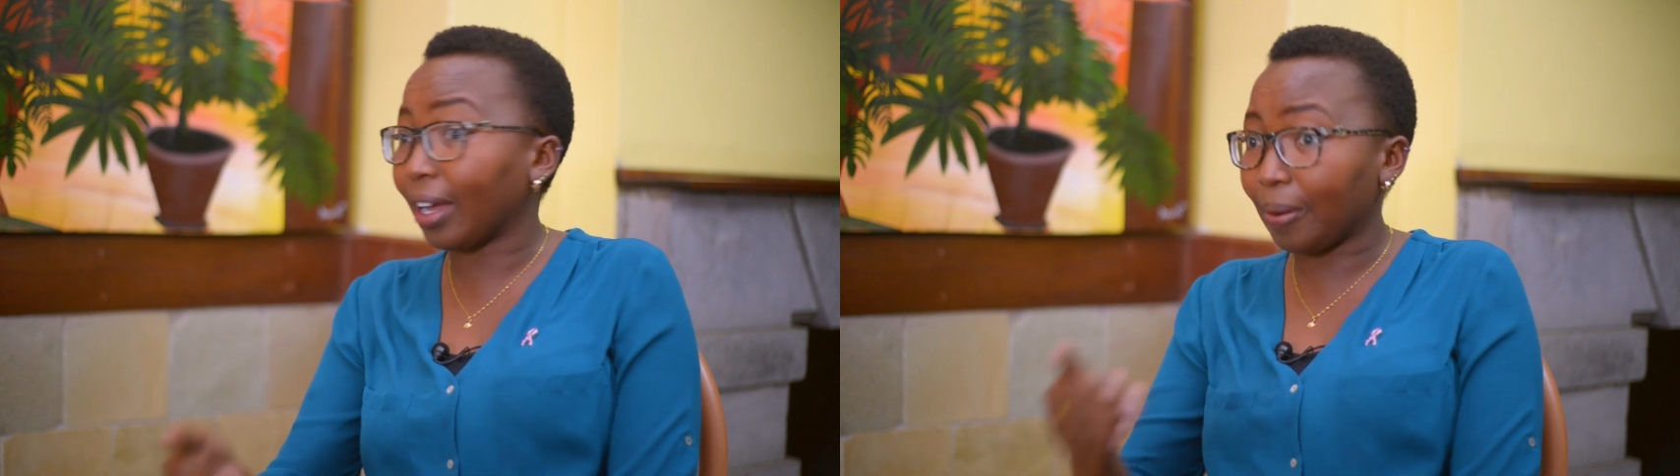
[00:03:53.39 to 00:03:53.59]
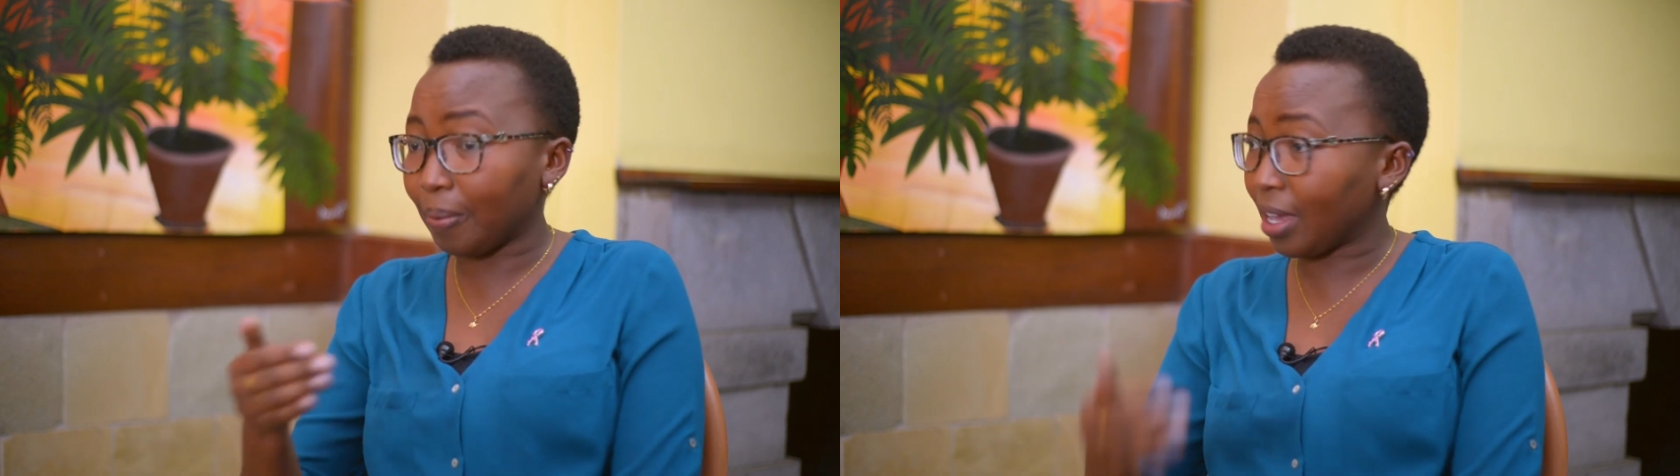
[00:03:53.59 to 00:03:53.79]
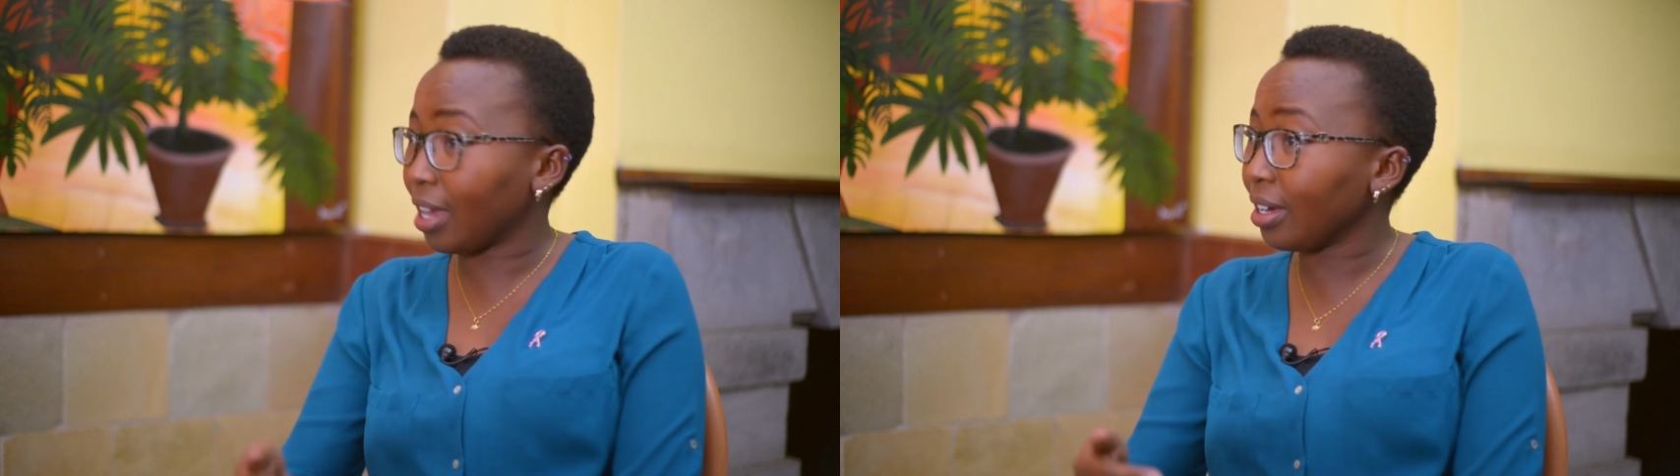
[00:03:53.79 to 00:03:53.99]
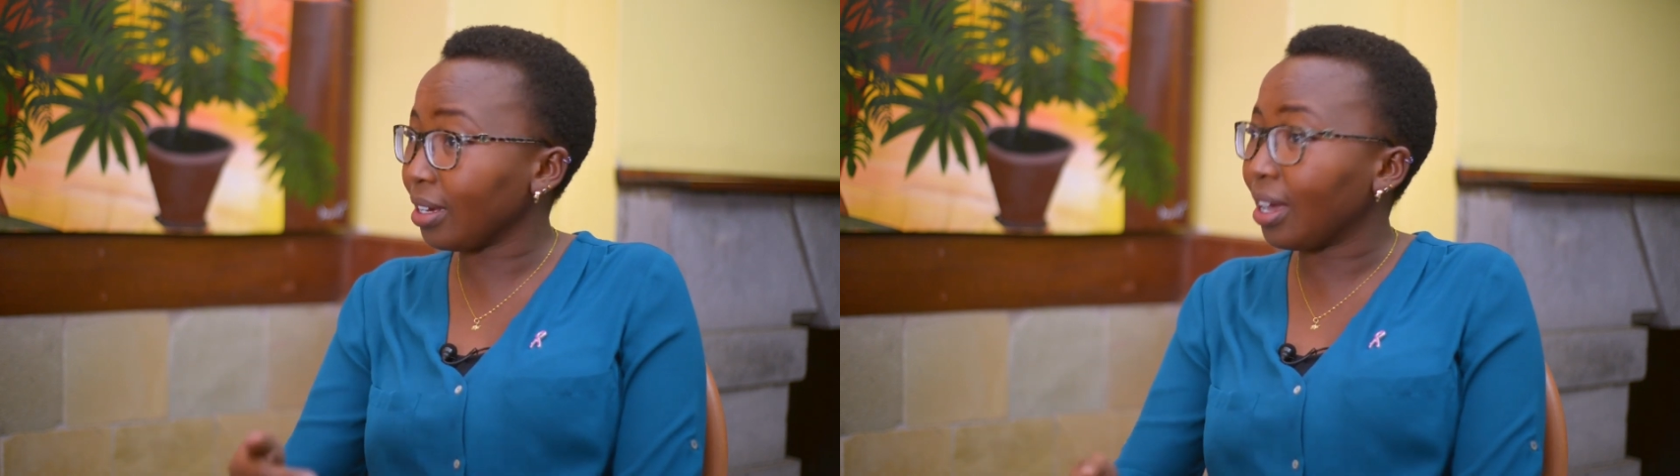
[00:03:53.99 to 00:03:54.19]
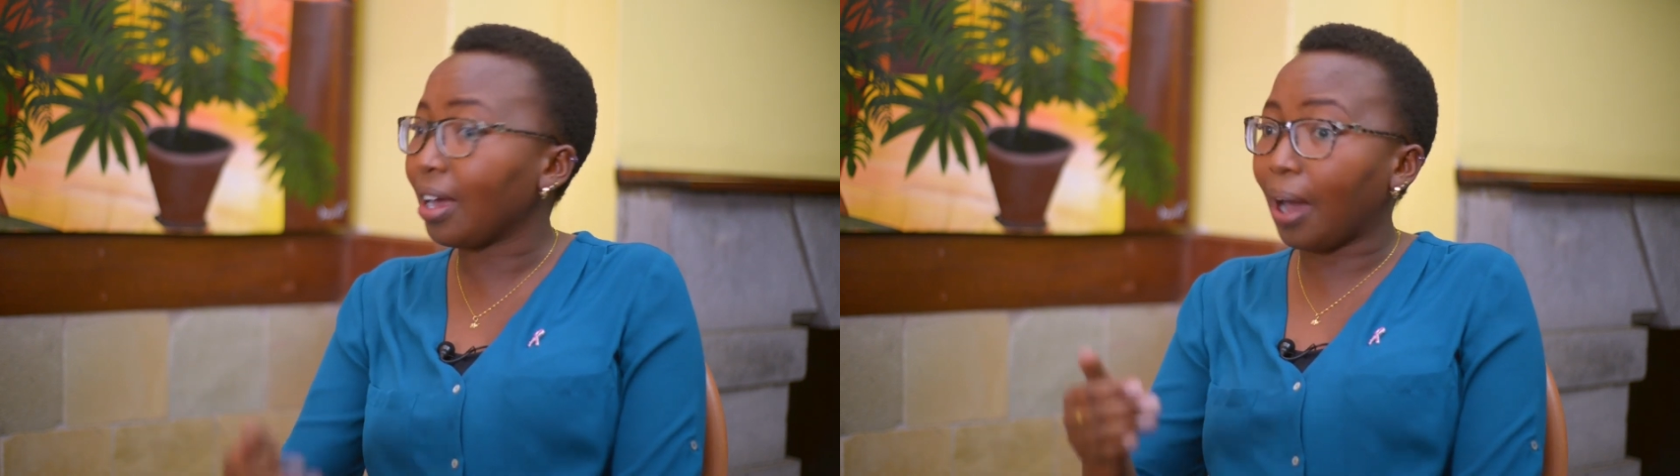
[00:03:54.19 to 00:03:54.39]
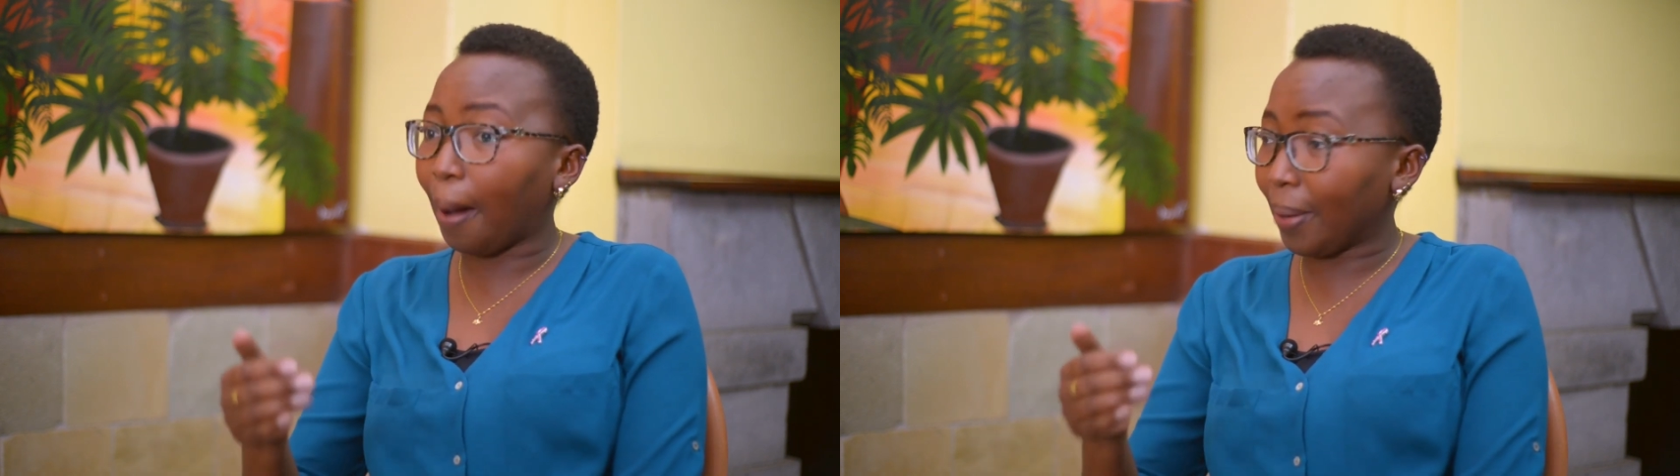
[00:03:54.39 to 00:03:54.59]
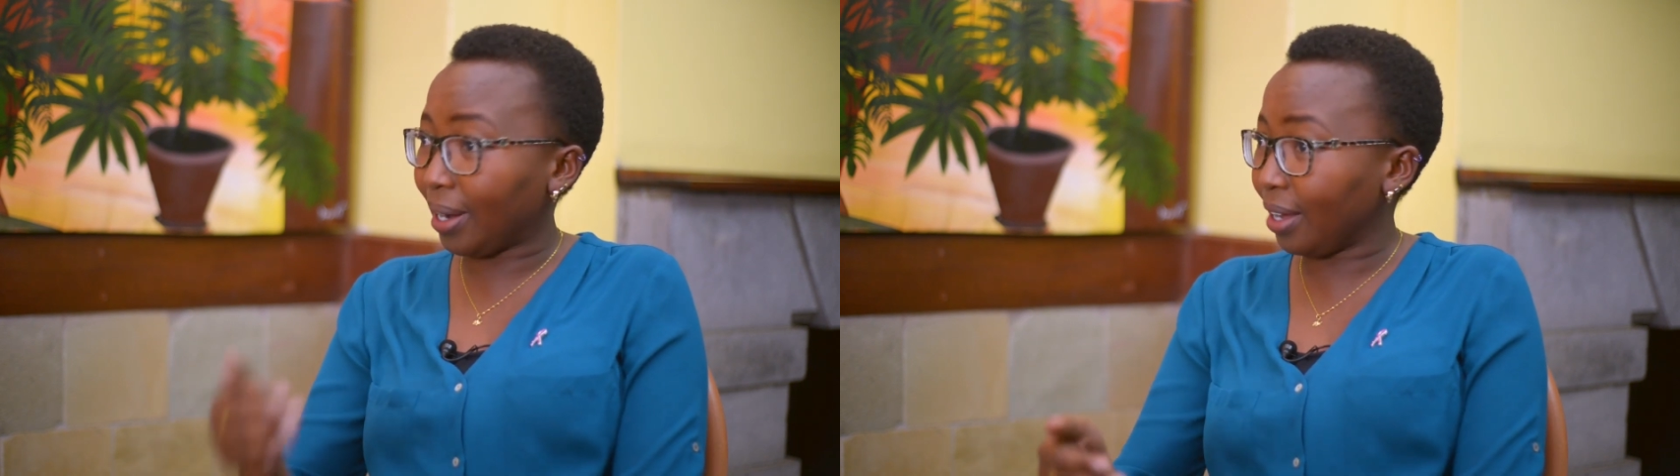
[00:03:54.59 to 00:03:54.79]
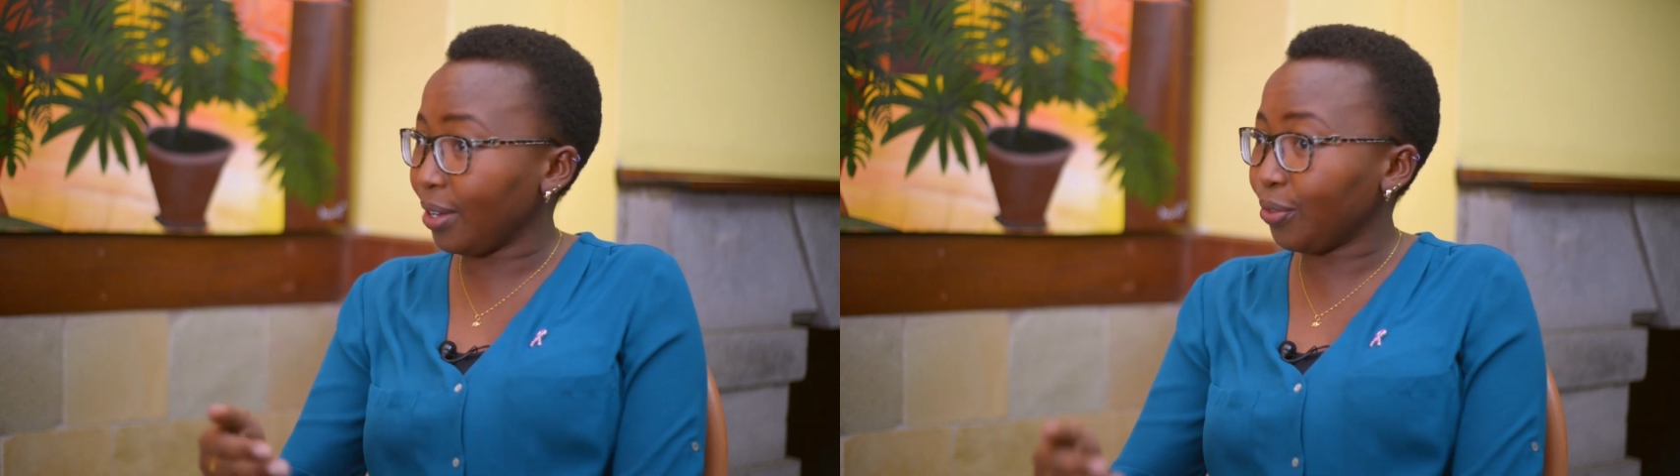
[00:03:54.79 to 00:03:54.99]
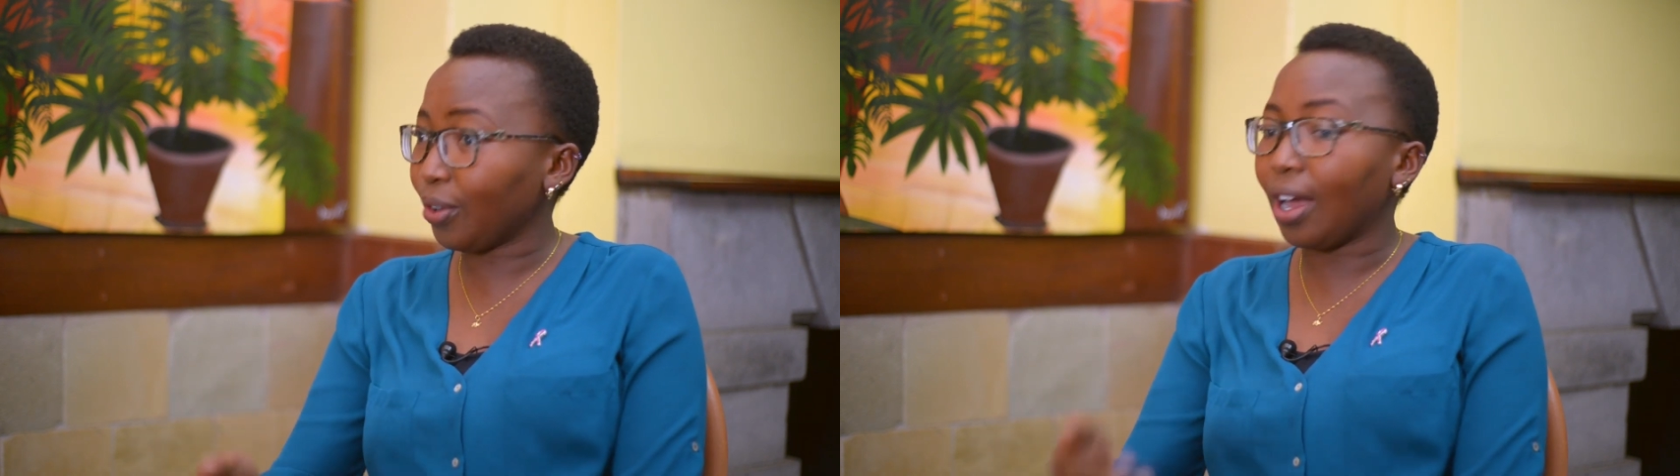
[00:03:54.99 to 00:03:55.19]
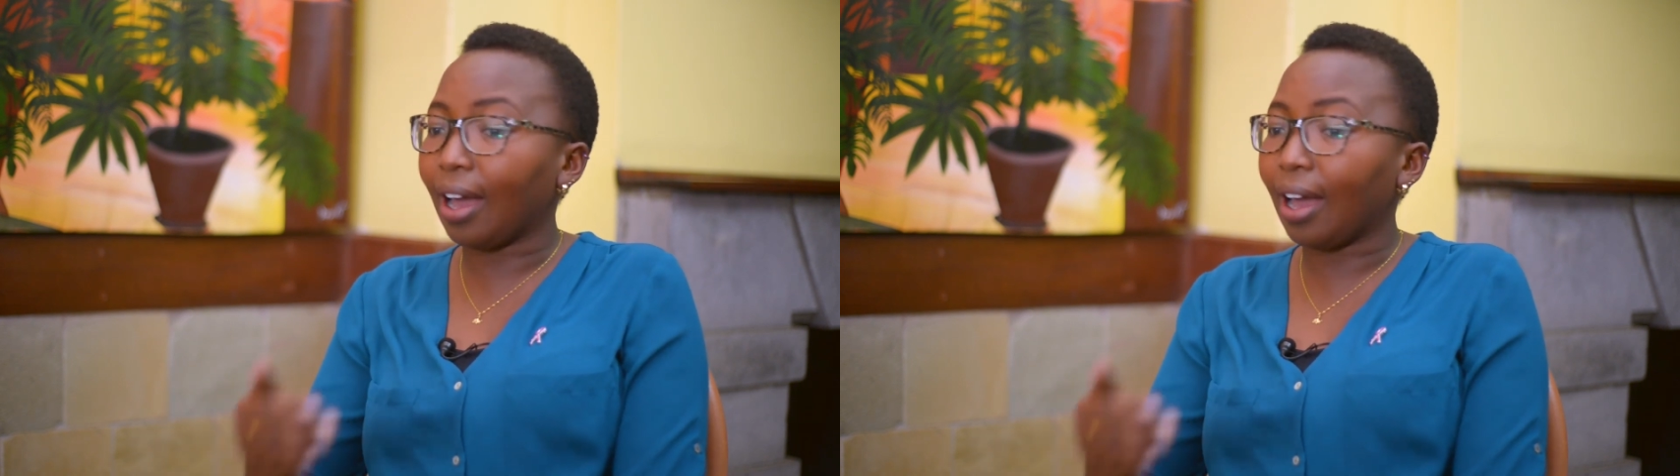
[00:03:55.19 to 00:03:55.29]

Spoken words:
I am here, I'm alive,